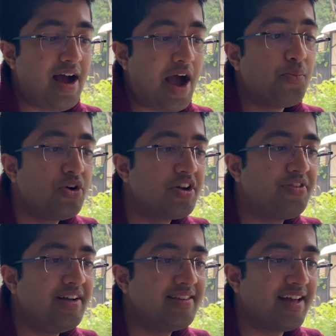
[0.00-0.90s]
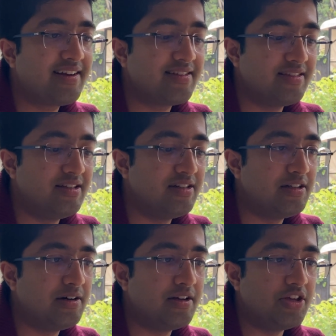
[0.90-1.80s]
I would agree that
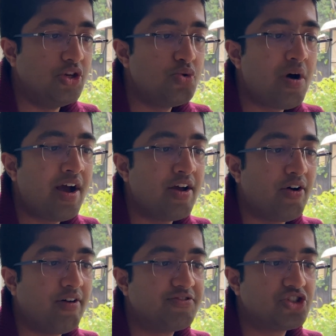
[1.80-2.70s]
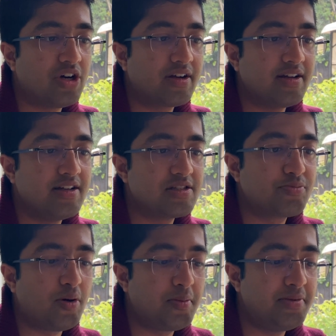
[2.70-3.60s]
the UI of Chuck is
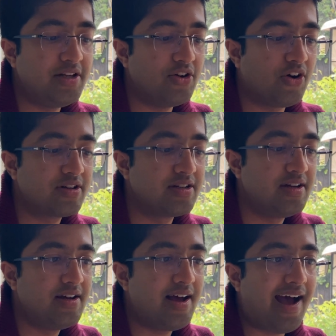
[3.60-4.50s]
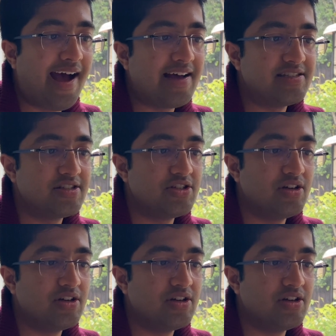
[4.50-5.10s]
probably not as